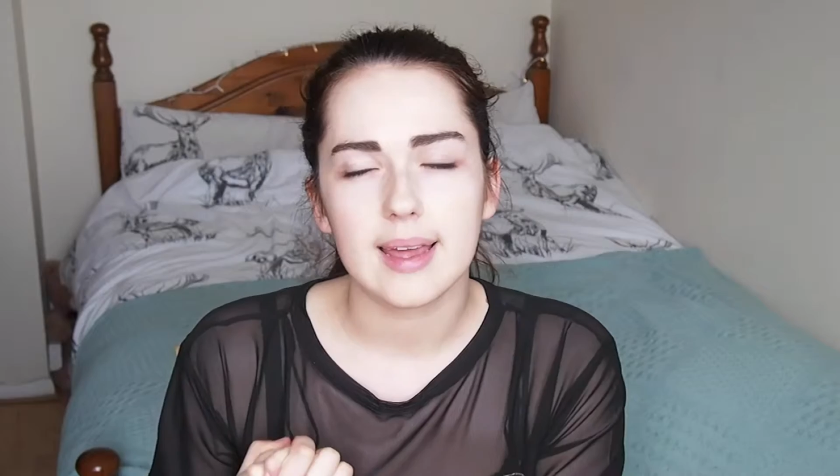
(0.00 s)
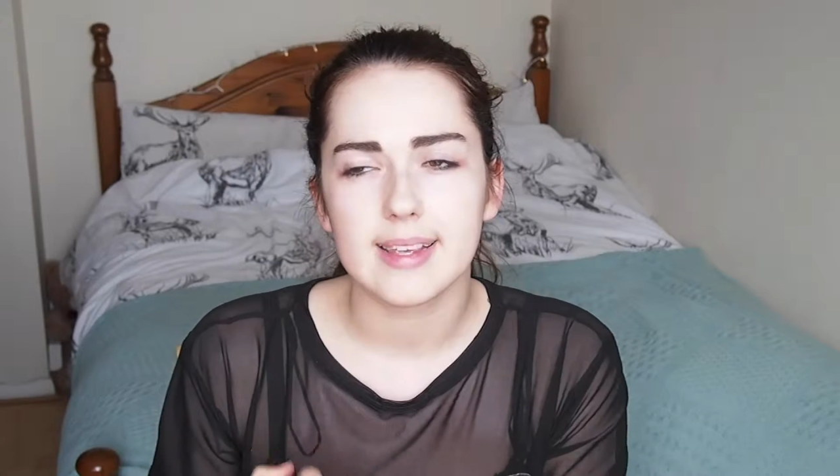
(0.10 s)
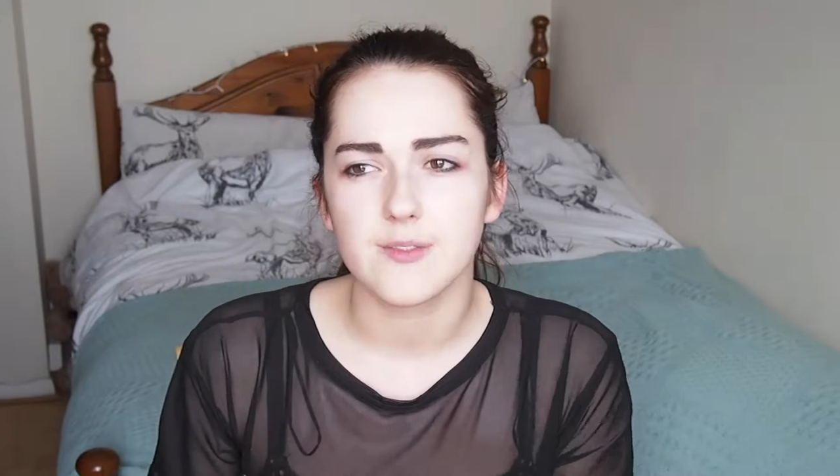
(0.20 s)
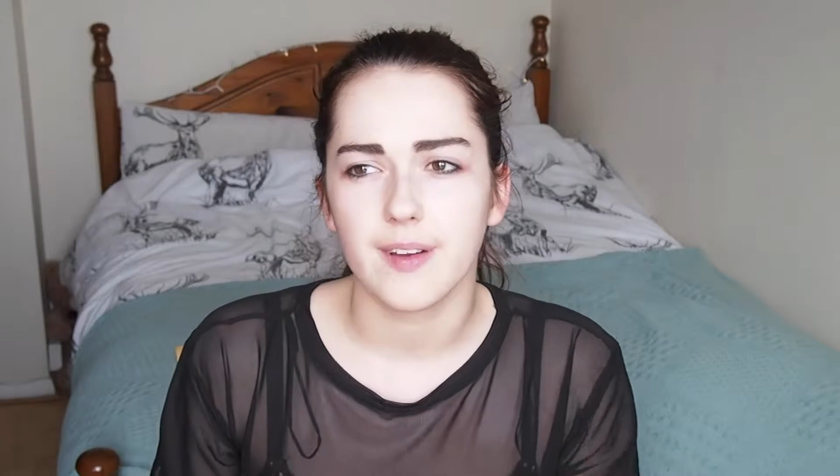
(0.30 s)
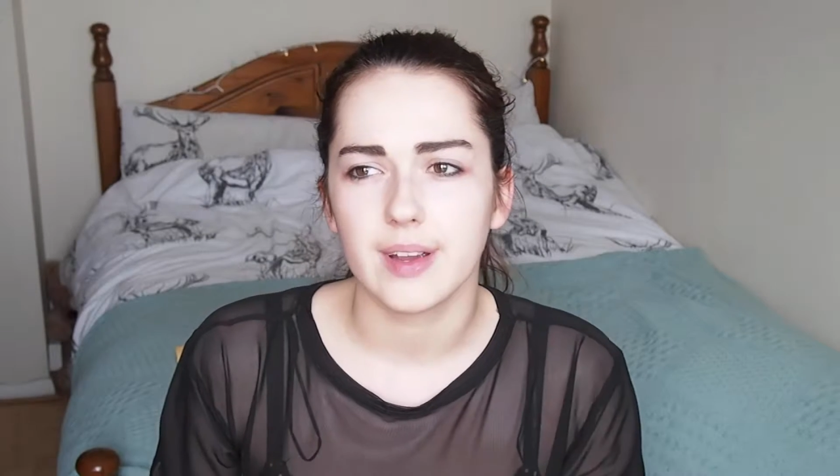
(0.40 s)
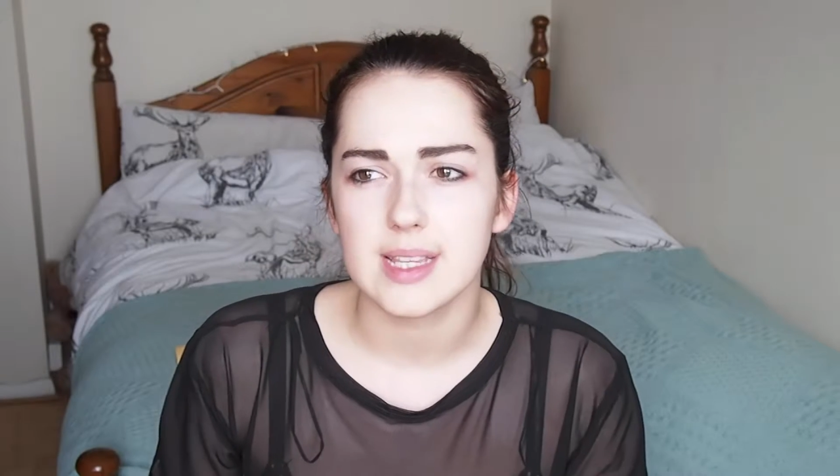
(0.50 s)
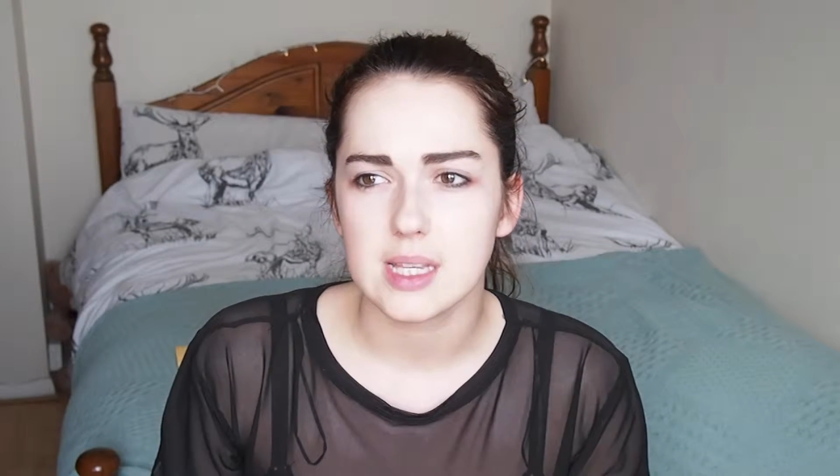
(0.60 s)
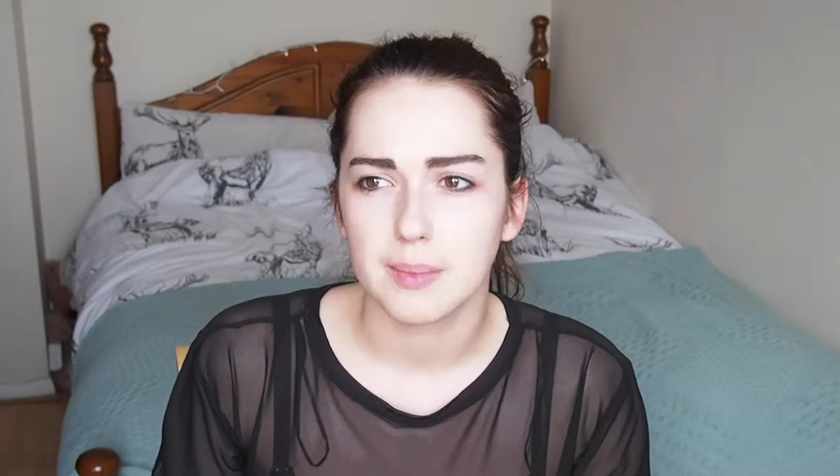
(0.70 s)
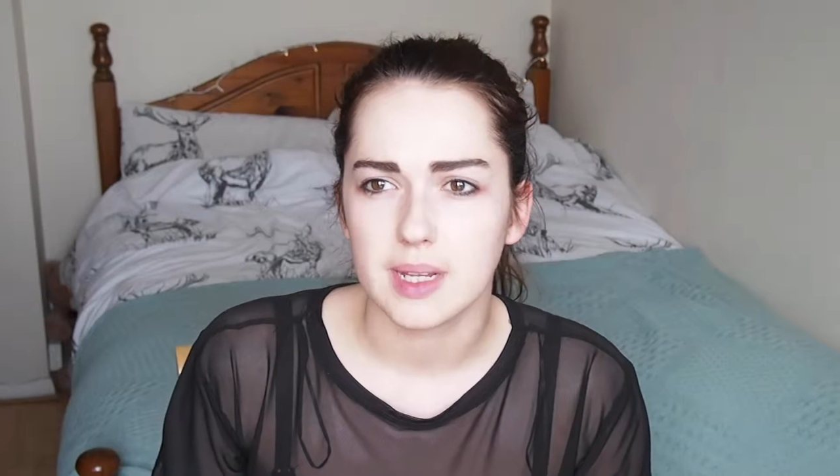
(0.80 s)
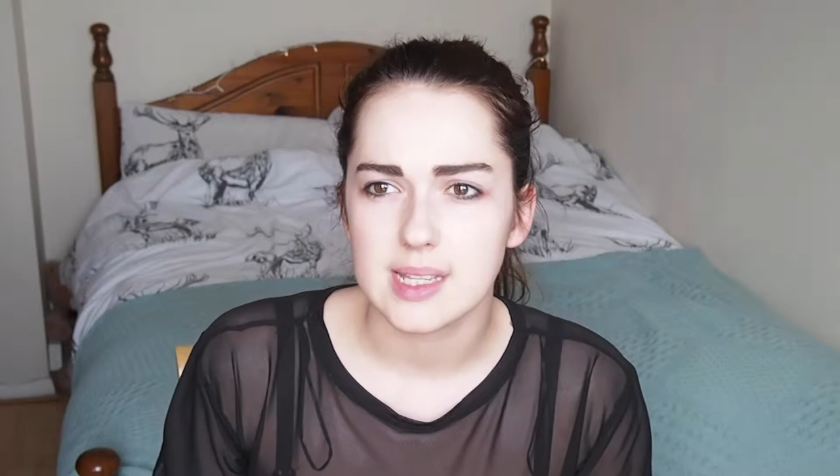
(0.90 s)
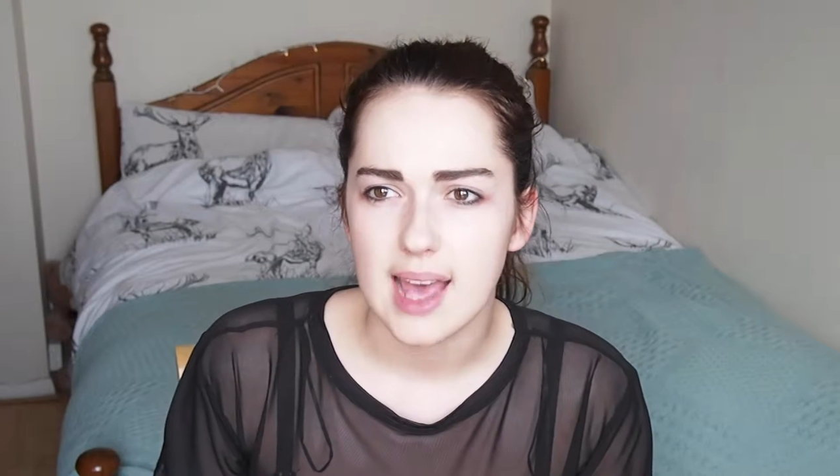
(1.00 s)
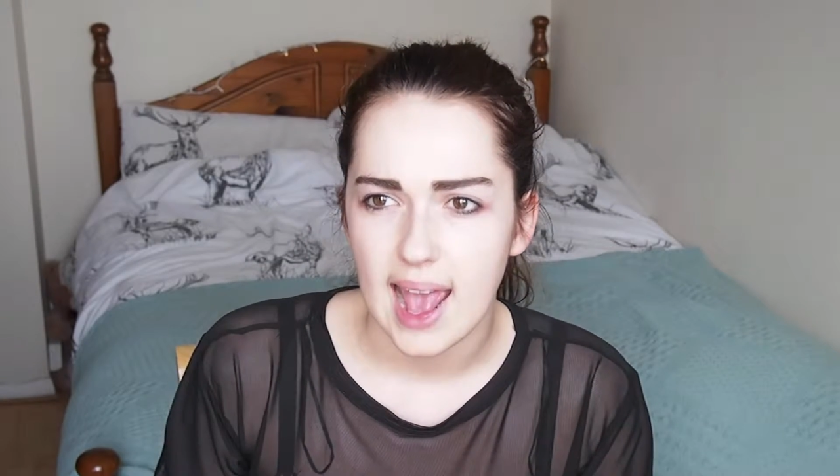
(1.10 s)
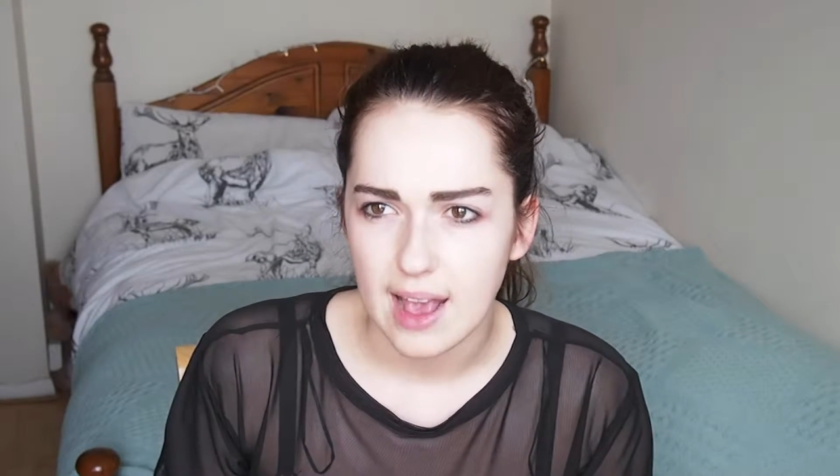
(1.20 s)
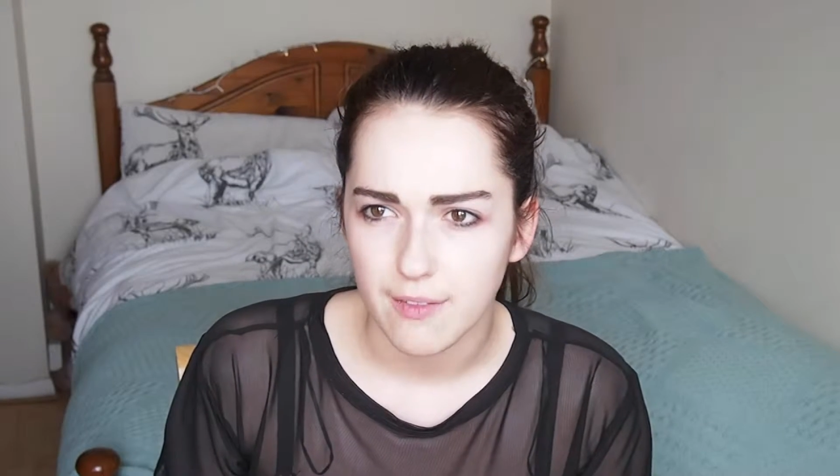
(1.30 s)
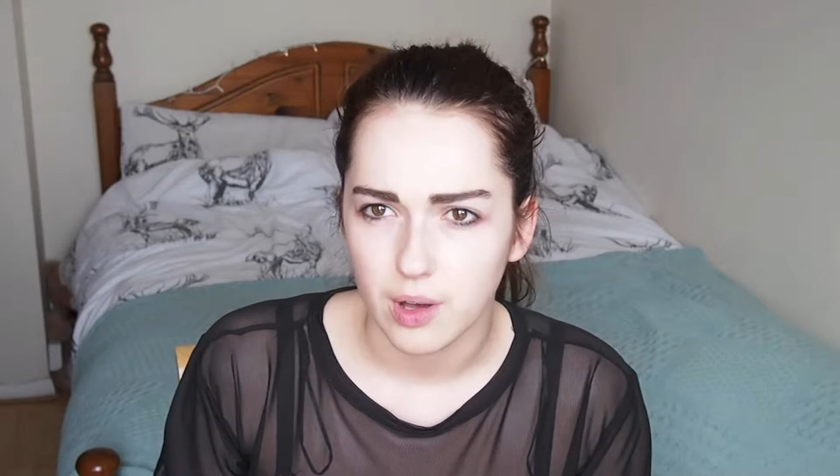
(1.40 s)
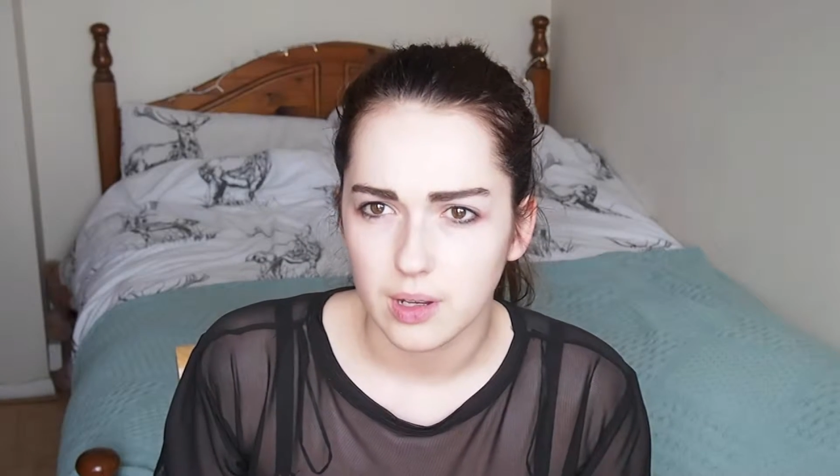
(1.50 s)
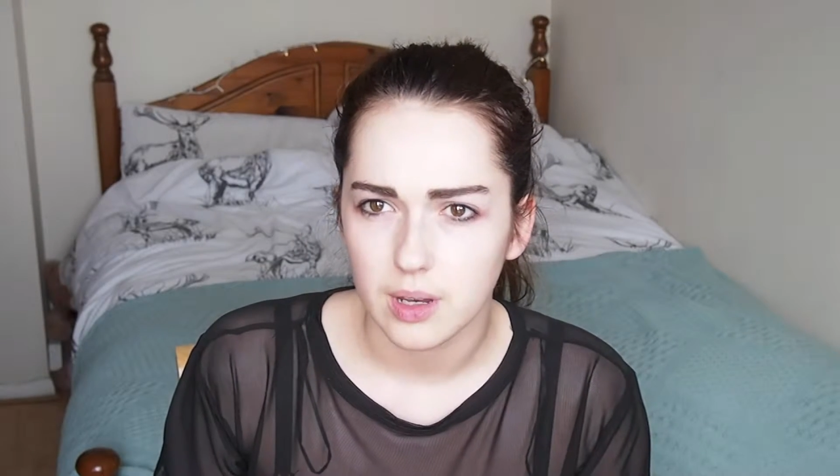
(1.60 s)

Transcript: It is very similar to Avon.